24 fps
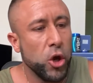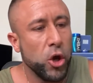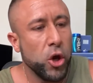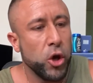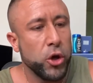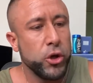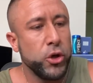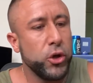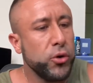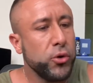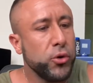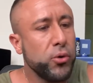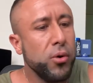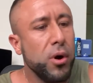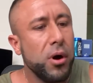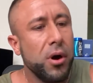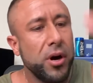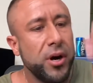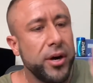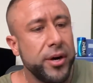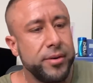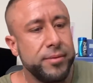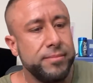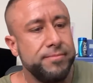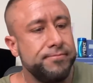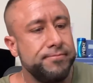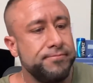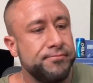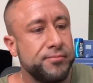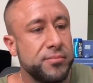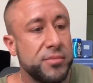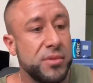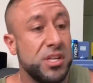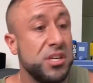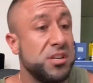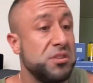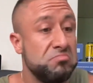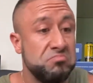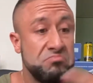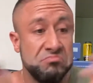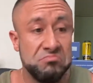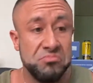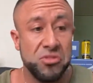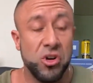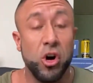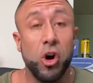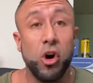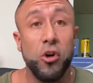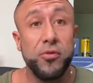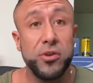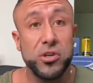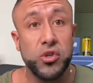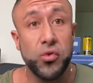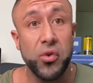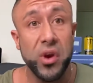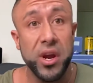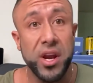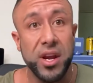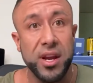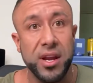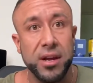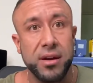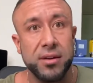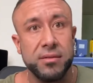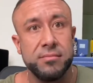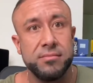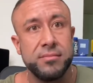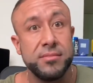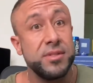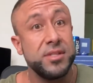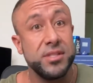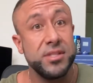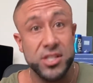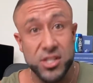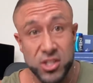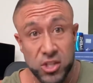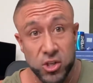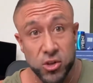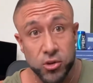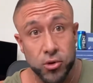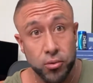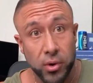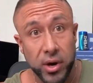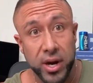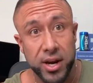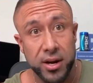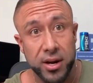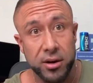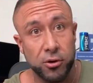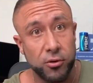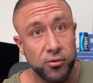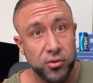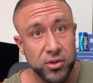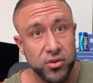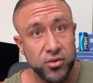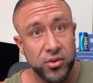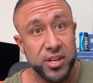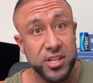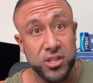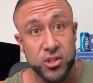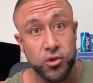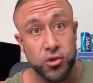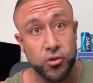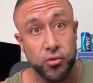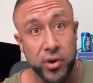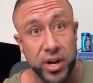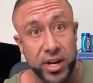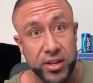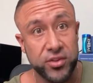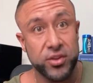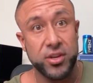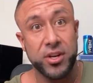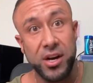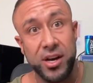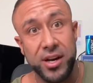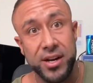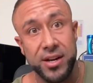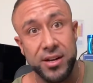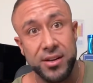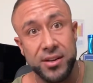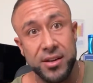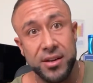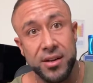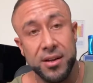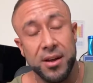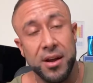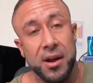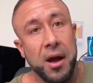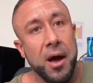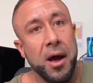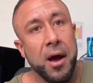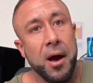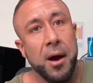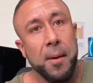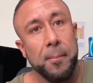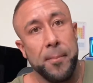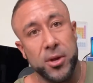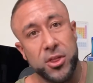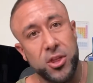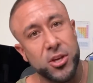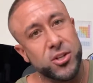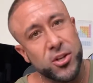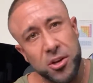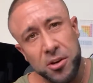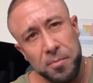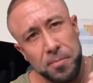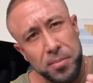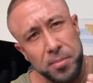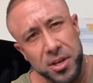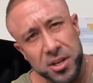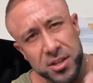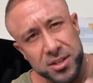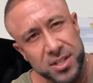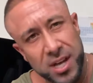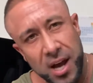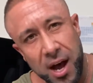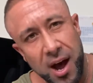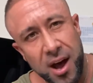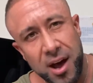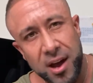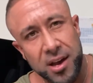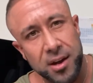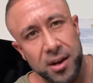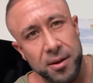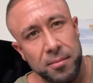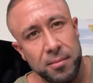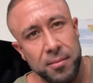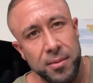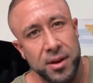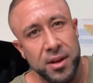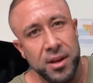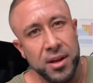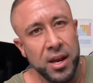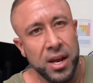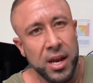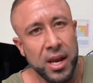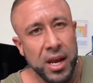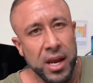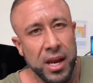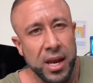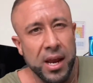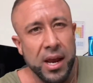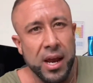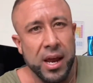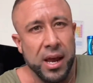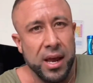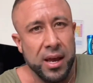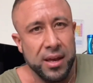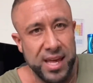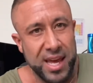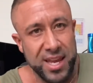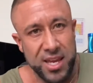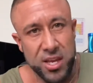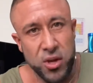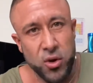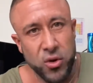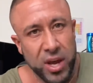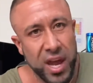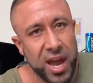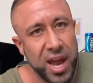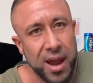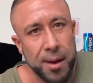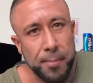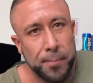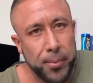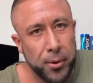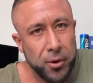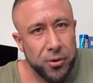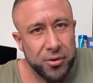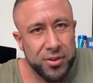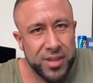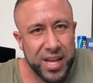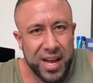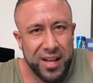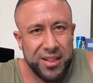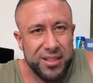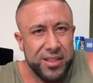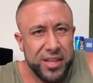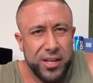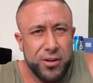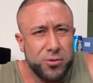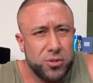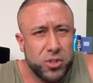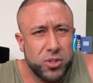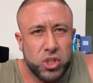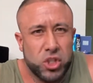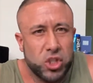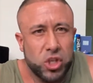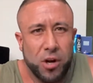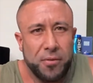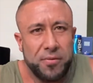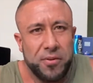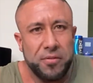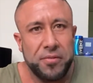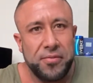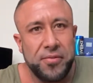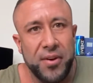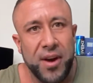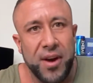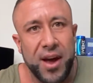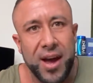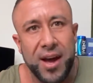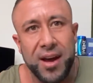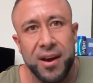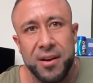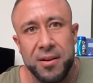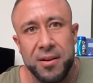you are overtraining. This is great. Overtraining is great to cut, but there's gonna be a time that you can't burn that little stubborn fat,